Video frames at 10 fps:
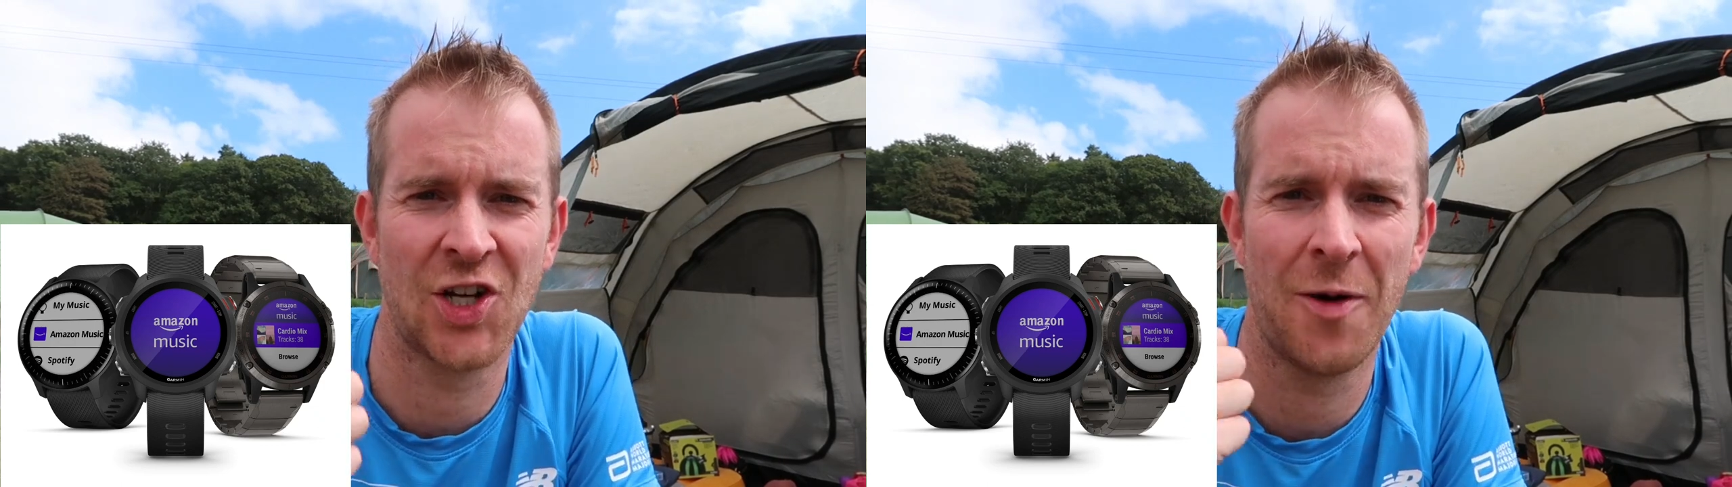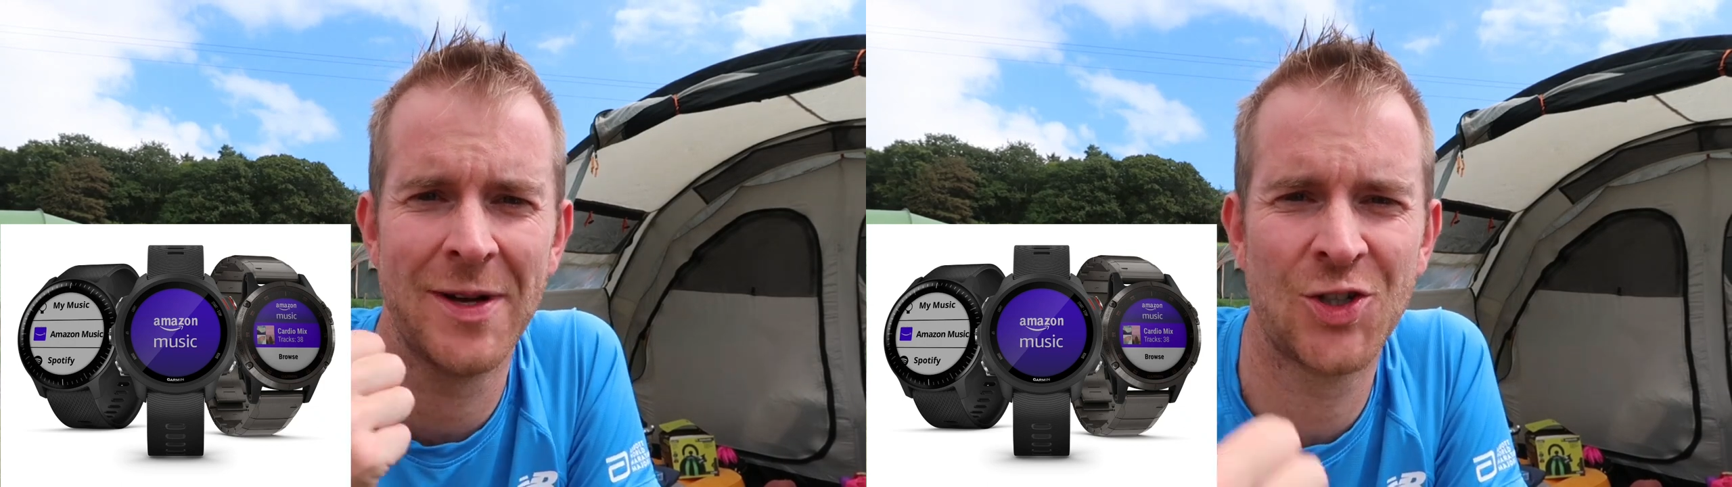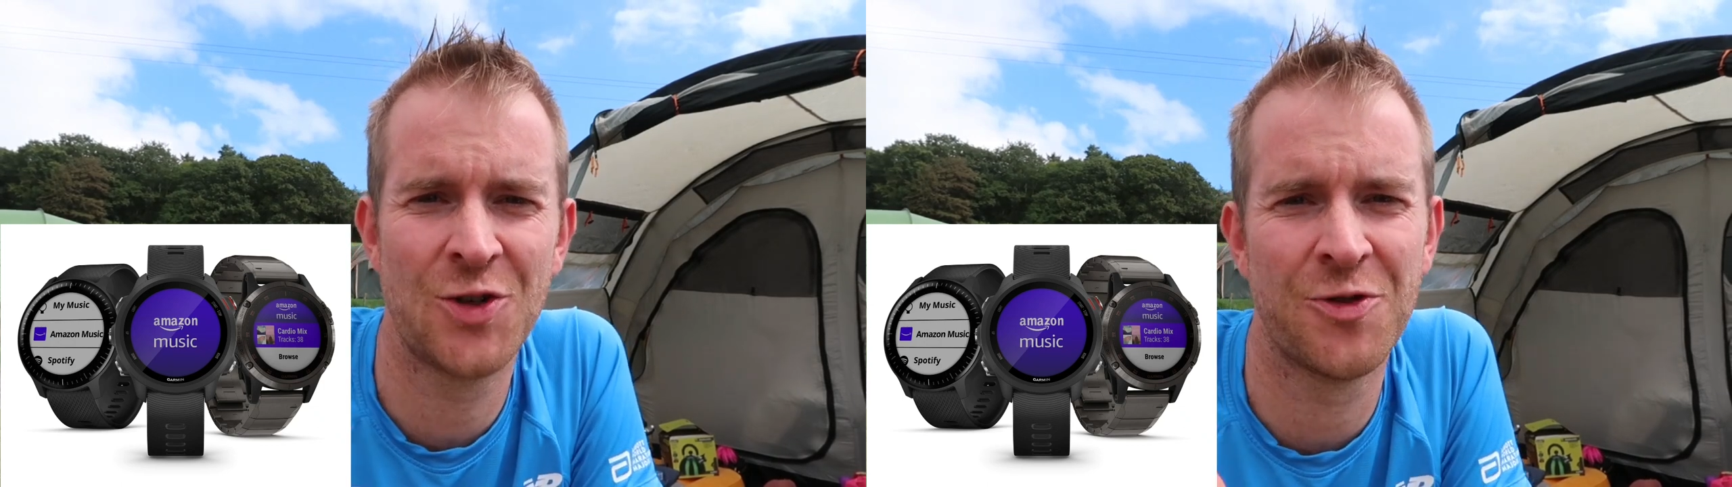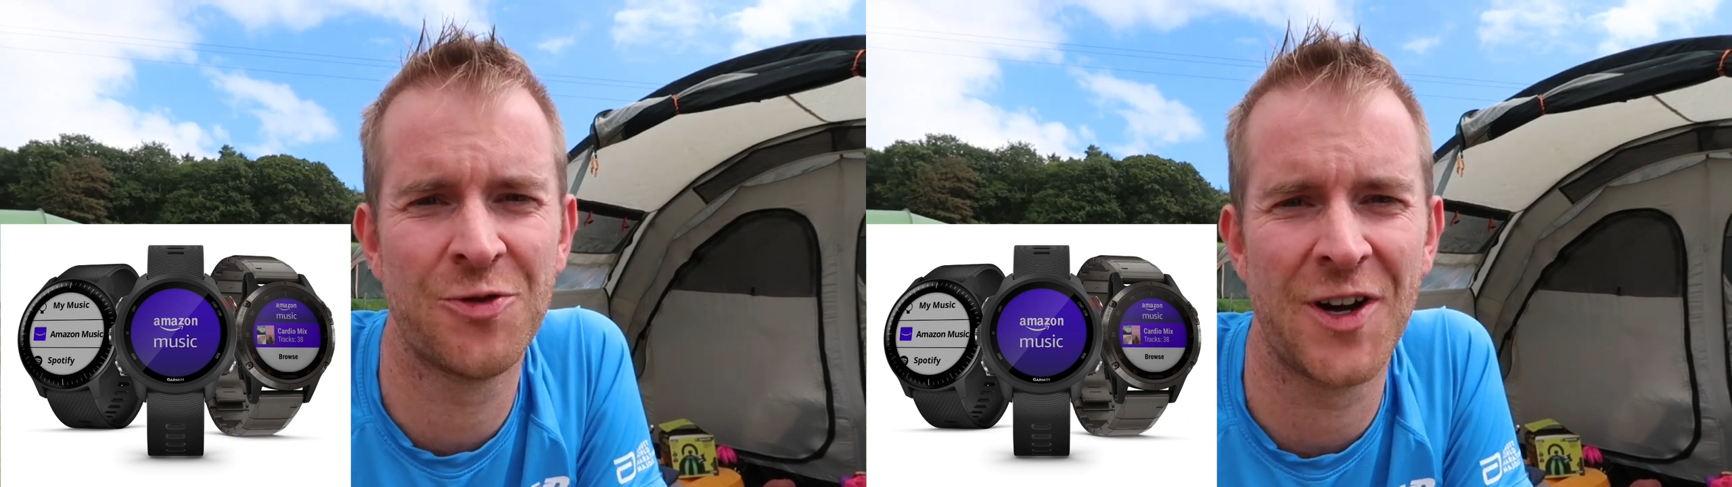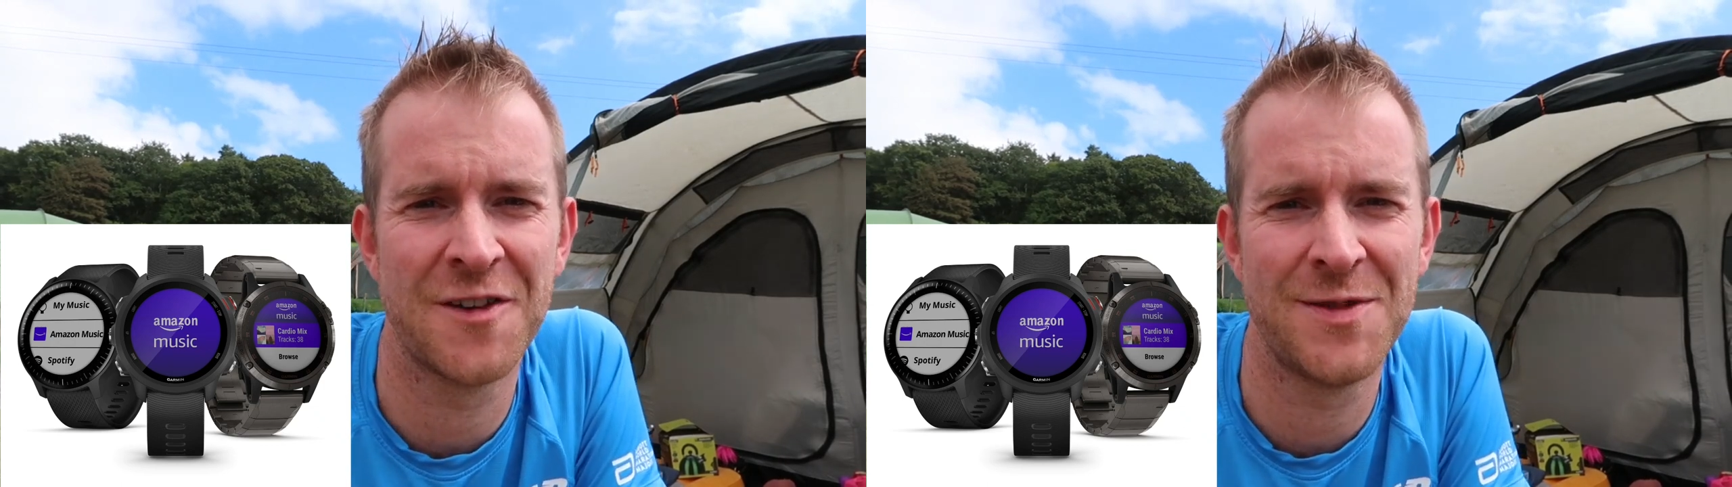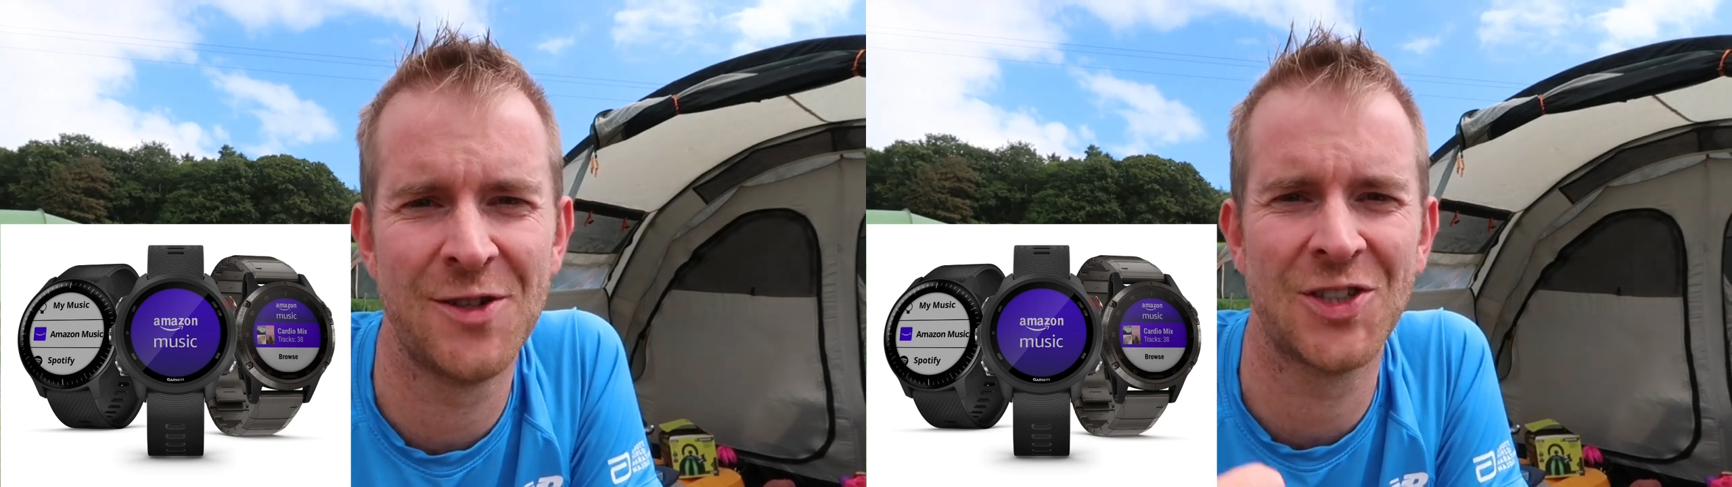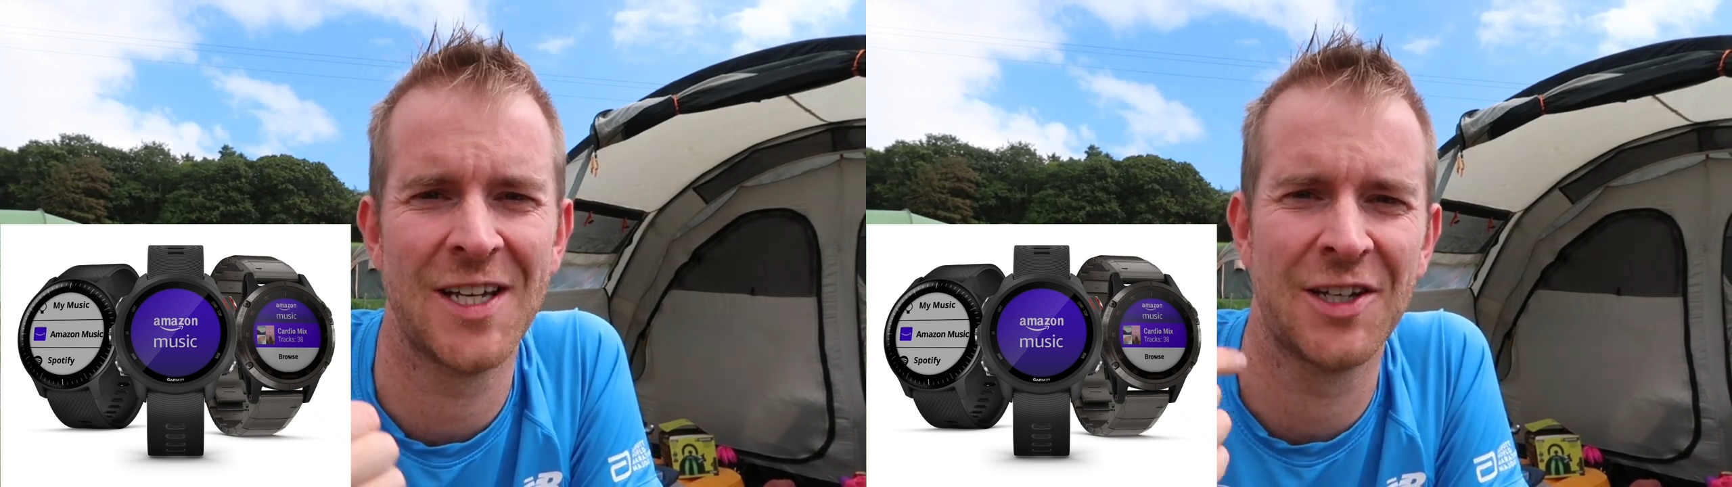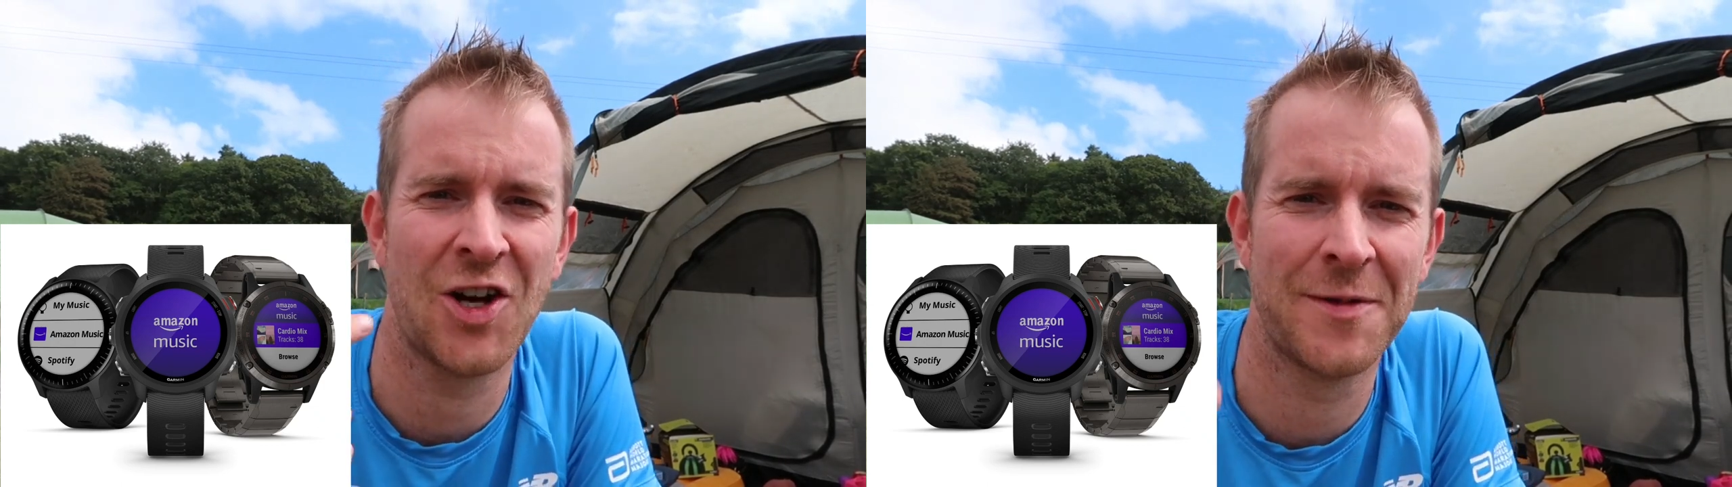Garmin 245 Music,